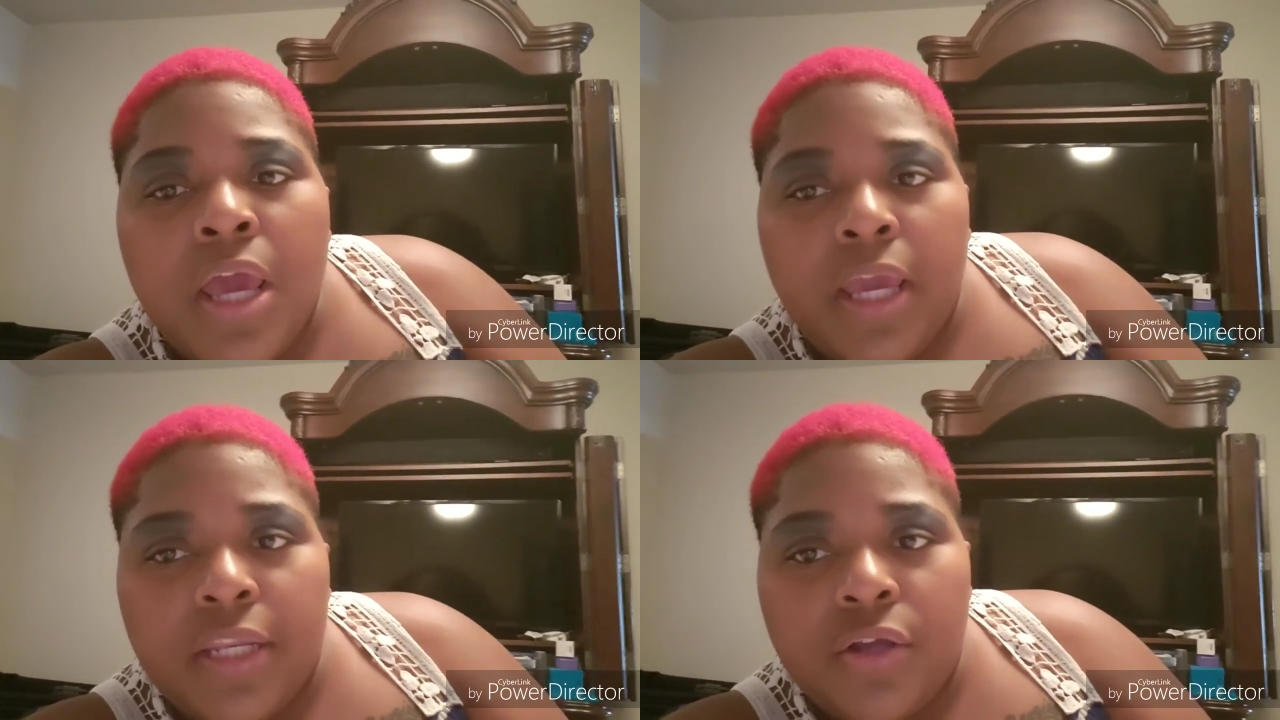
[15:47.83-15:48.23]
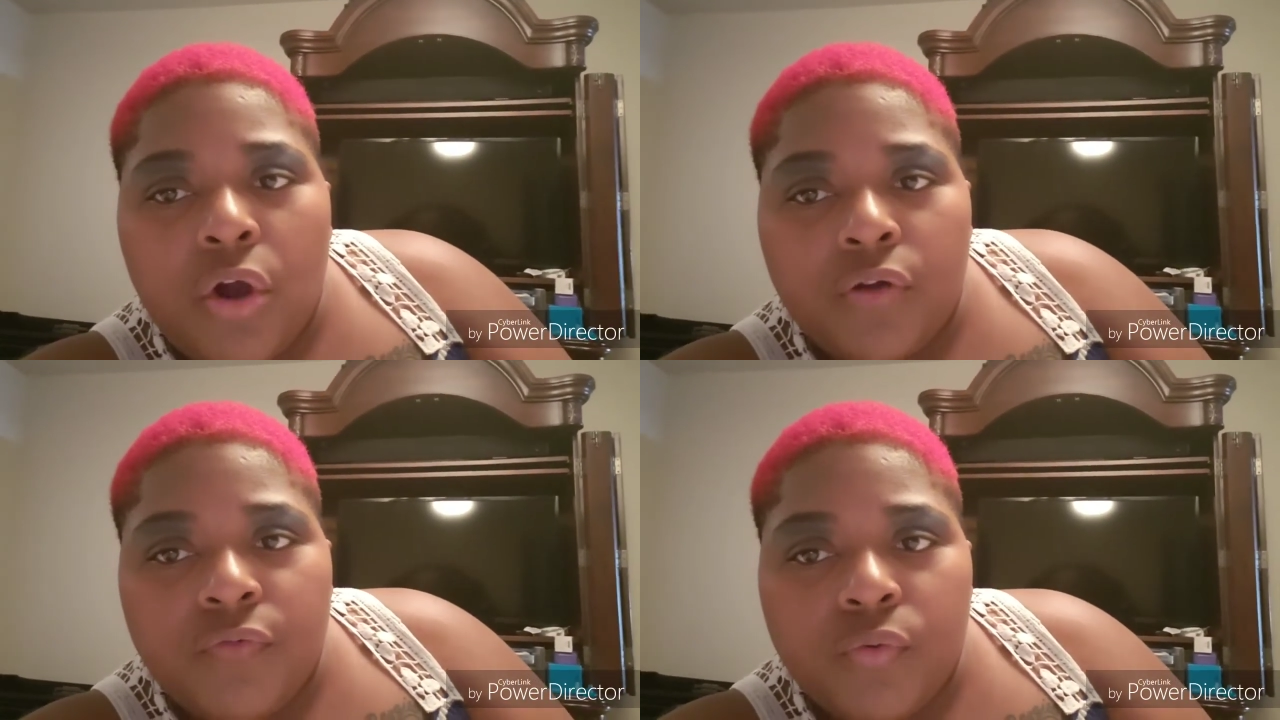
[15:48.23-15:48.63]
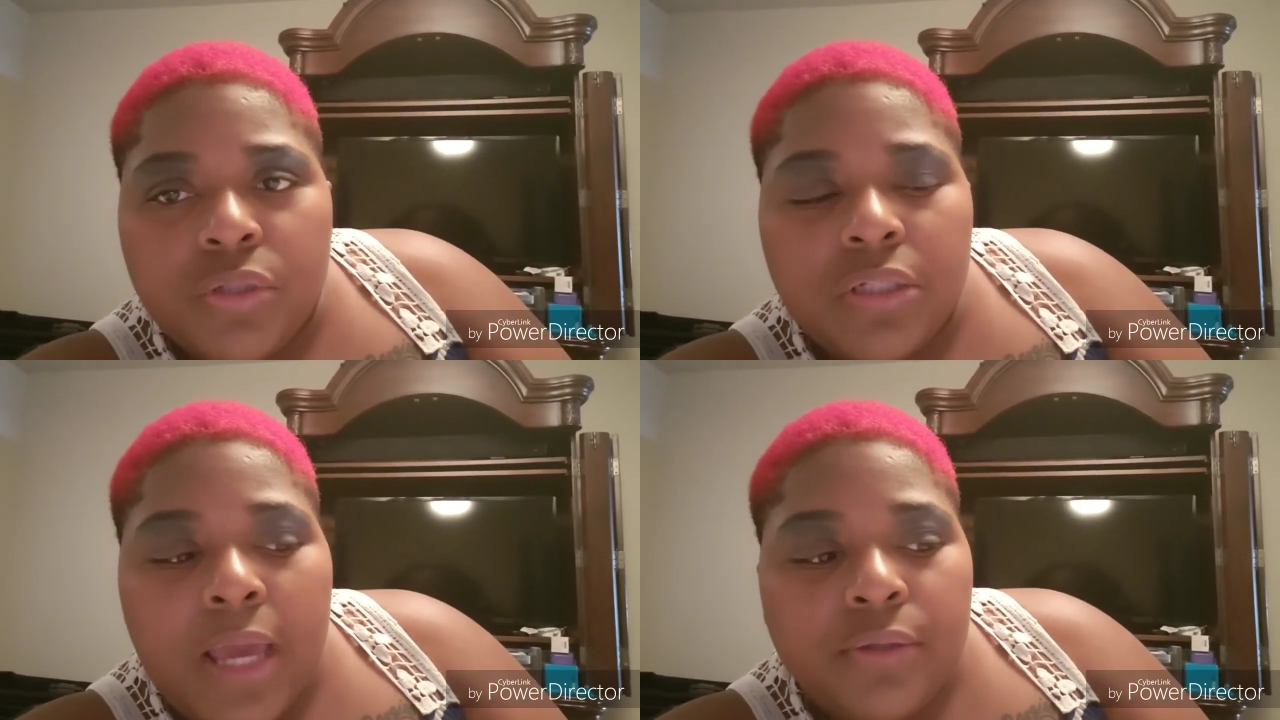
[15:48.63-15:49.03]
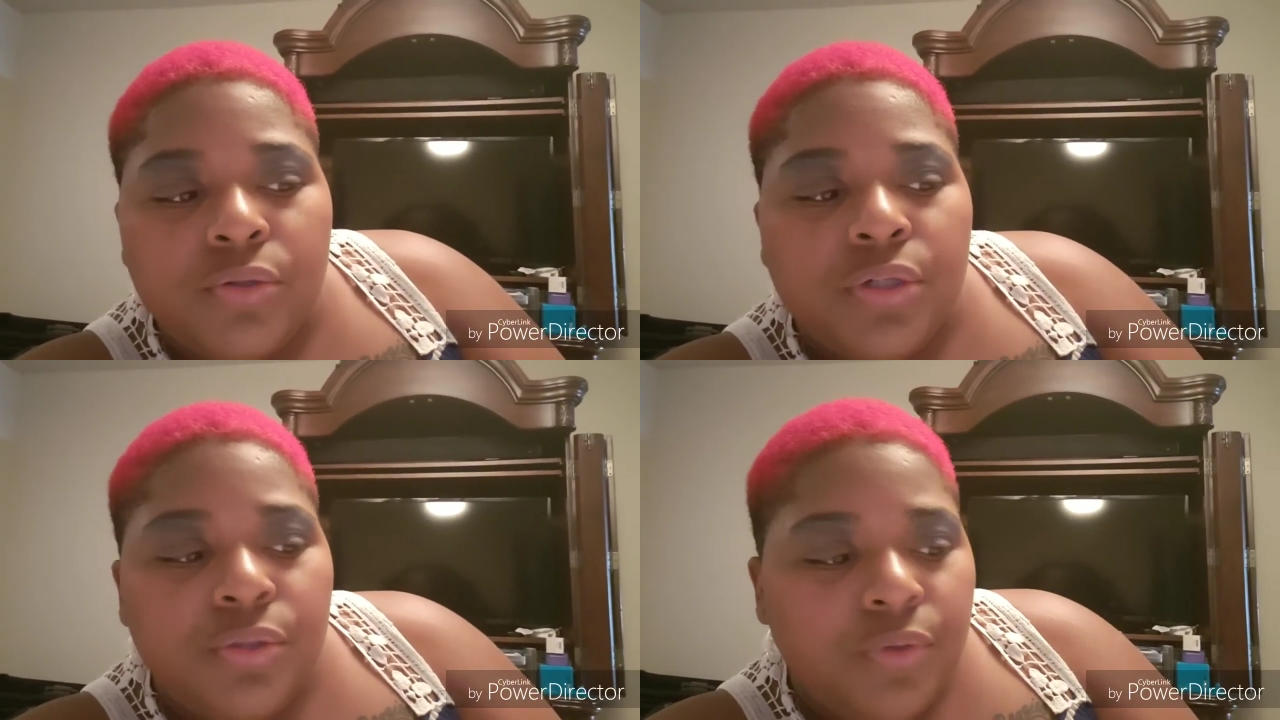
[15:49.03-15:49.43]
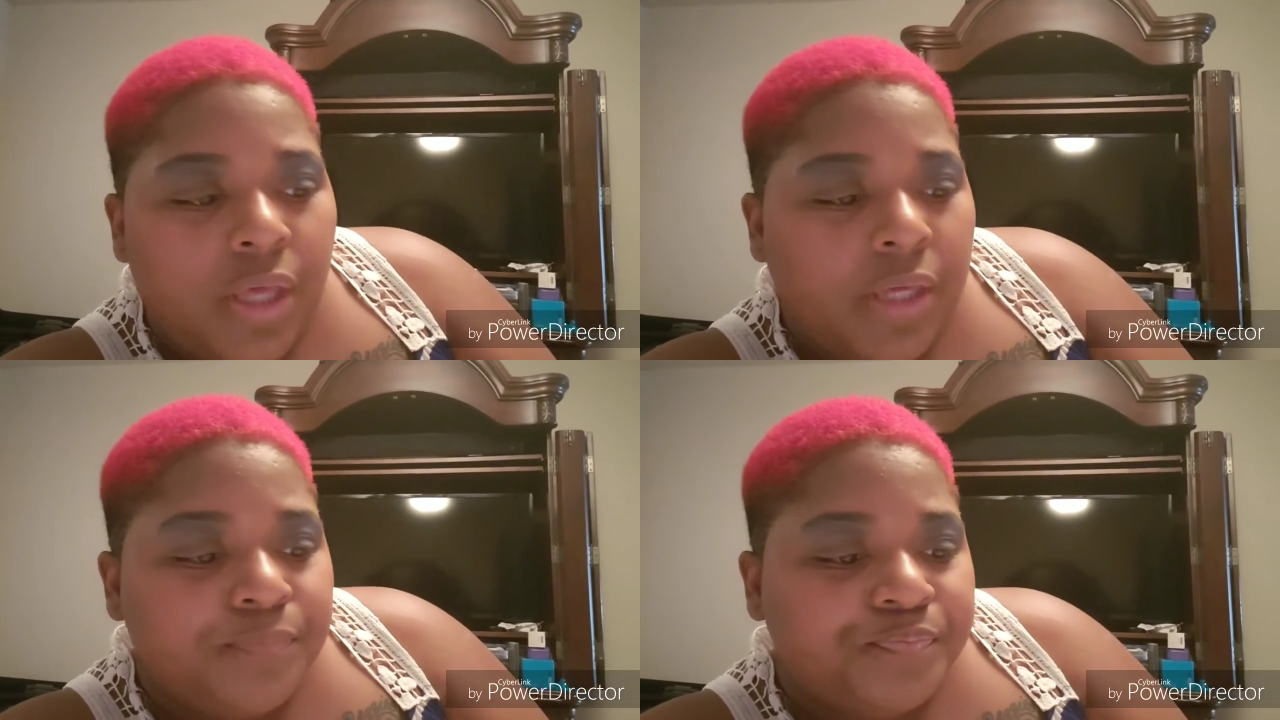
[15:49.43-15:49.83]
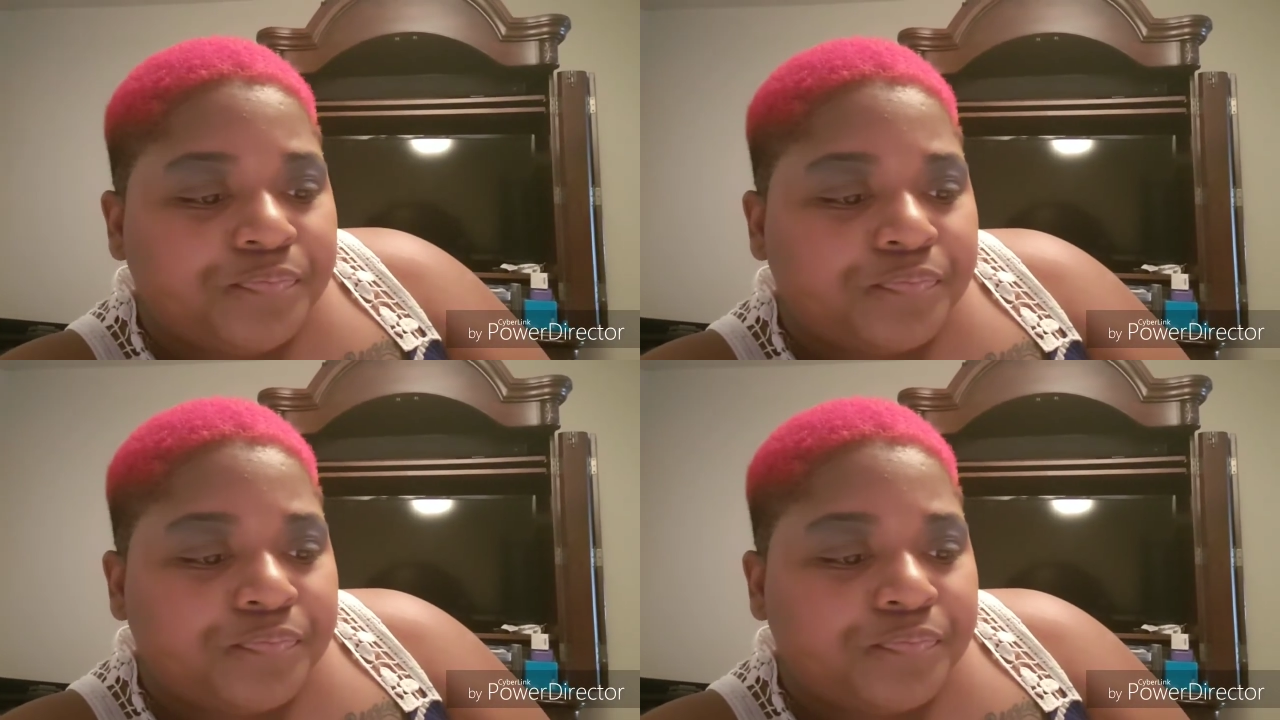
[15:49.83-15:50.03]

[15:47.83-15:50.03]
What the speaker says: and Carnival will allow you to do that.